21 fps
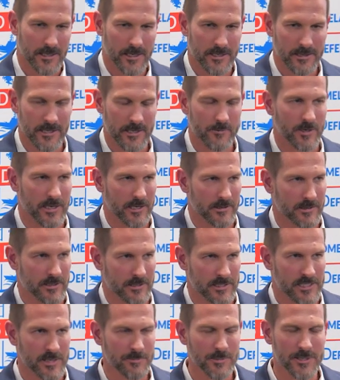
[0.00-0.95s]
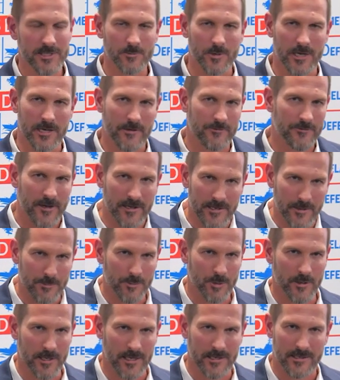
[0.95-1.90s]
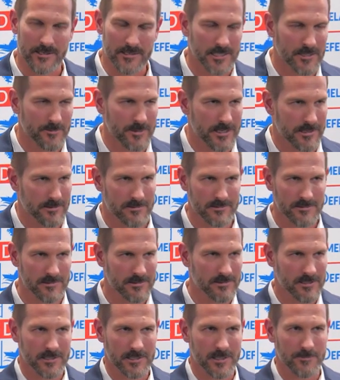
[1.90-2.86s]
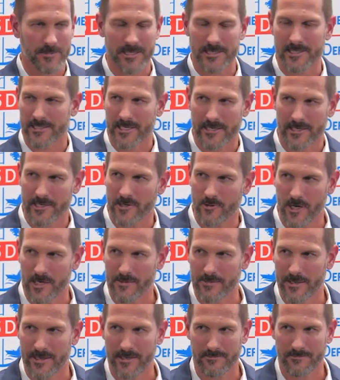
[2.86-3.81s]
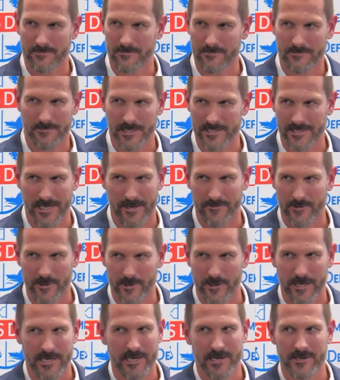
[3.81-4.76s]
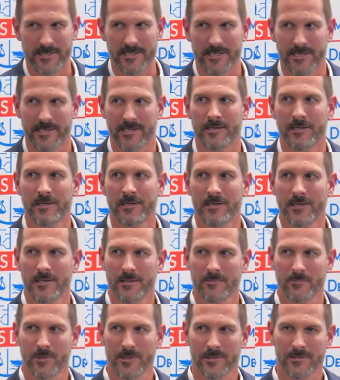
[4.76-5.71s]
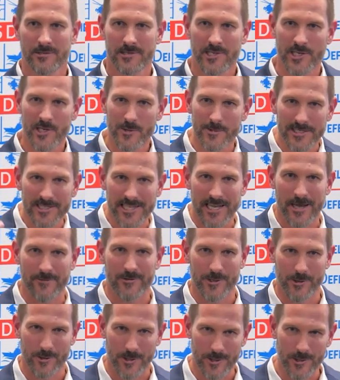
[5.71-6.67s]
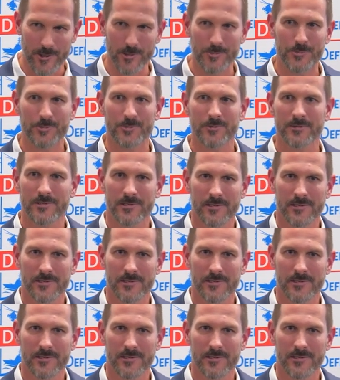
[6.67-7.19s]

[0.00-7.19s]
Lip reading: I think the simplest way I've found to put it, and somebody is going to correct me this afternoon, I guarantee it. But humans have an OODA loop.